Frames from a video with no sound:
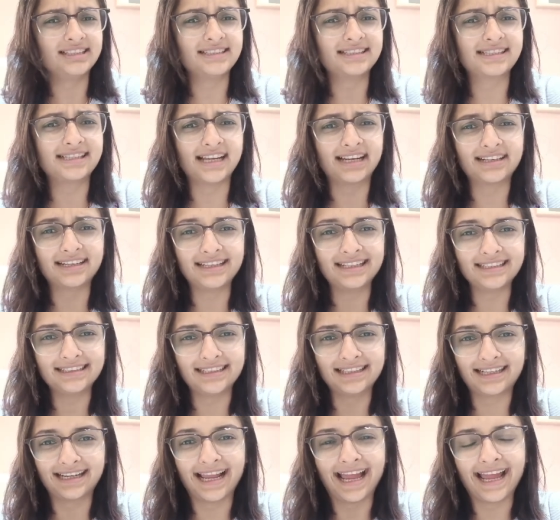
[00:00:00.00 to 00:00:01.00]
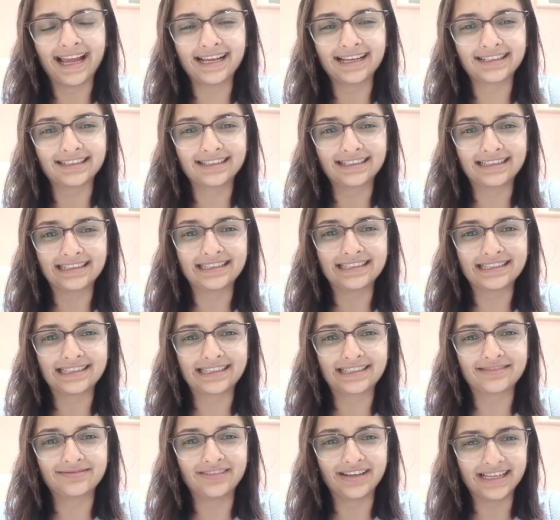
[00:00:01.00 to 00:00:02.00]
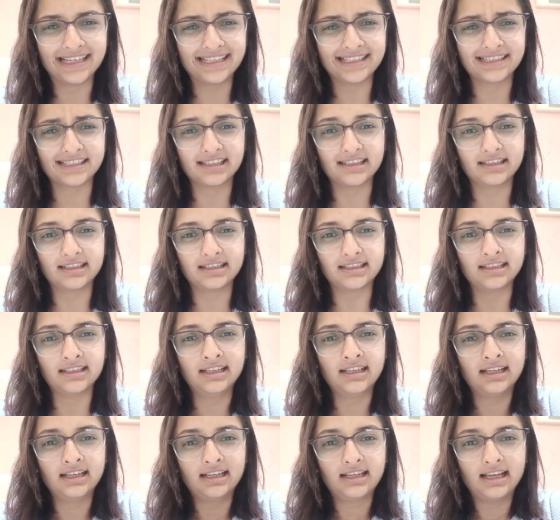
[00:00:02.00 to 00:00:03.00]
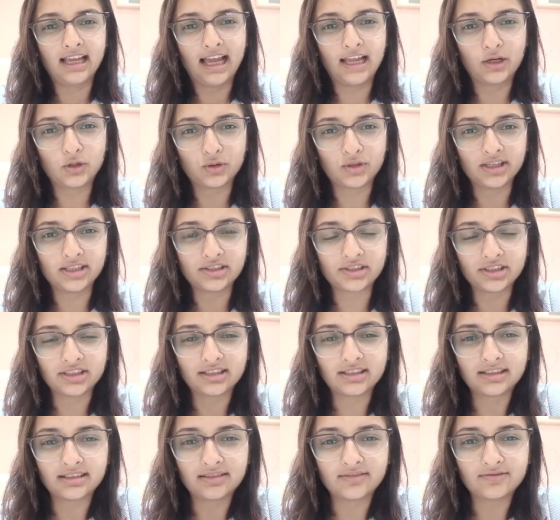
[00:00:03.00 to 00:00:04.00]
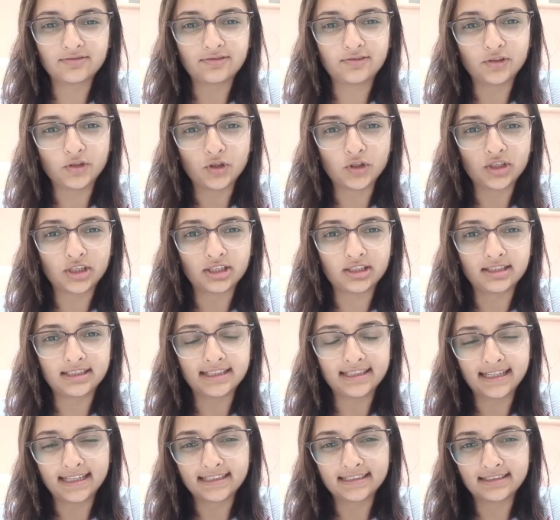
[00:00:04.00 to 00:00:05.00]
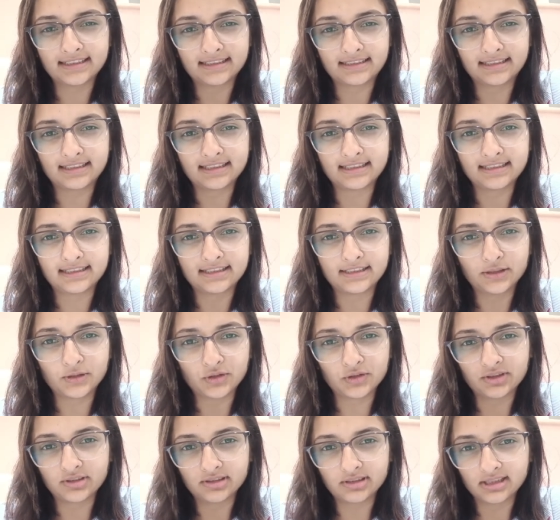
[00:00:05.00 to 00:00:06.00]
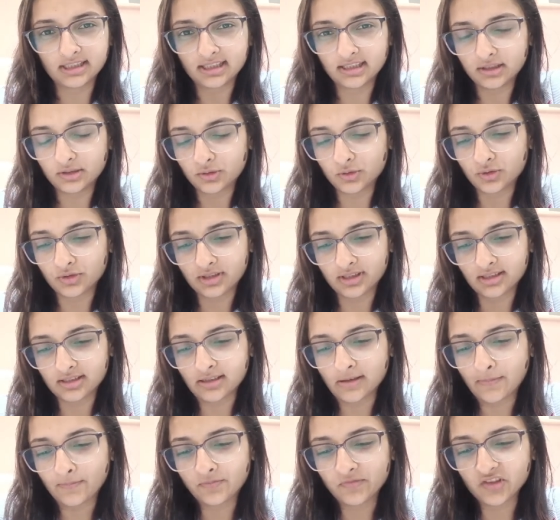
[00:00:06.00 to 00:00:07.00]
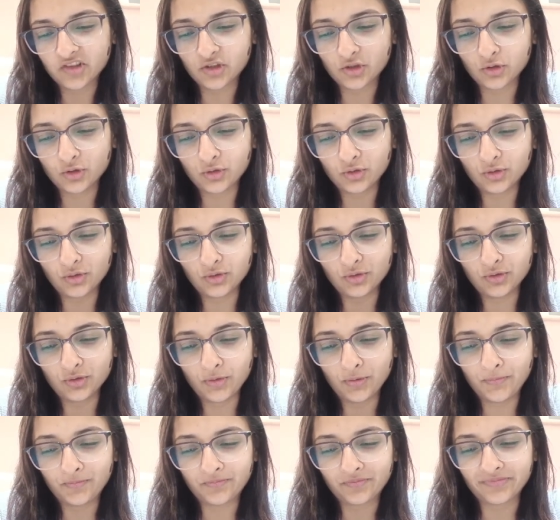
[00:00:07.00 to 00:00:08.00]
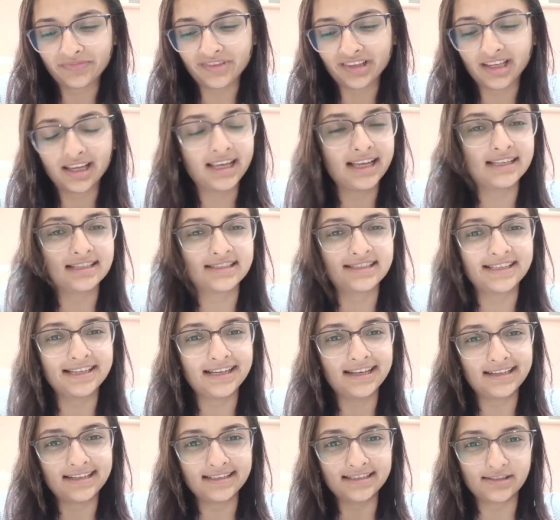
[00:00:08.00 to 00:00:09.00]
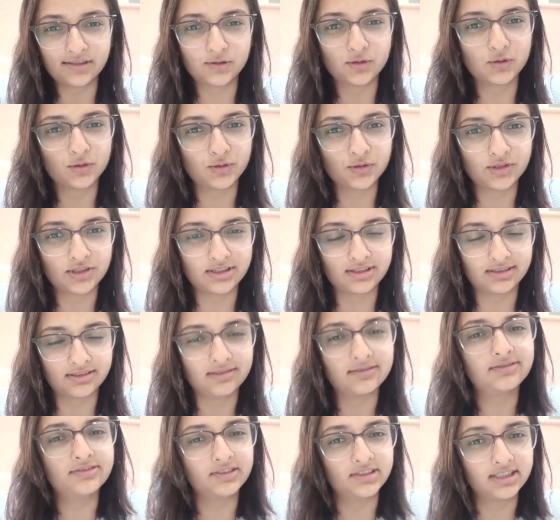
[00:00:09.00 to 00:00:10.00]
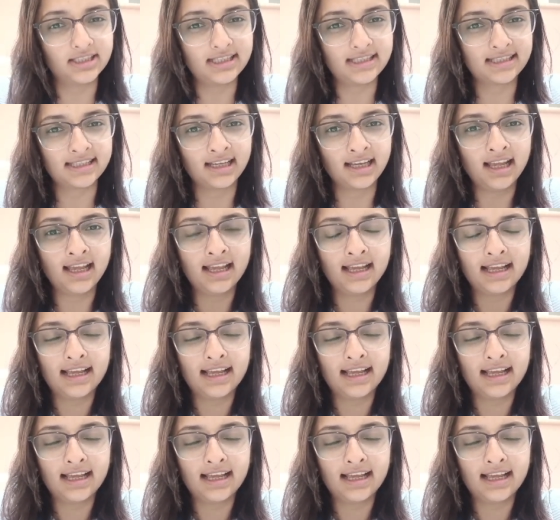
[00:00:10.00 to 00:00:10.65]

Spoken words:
is generally the rank list wise allocation for direct neurosurgical courses. So SGRH goes first.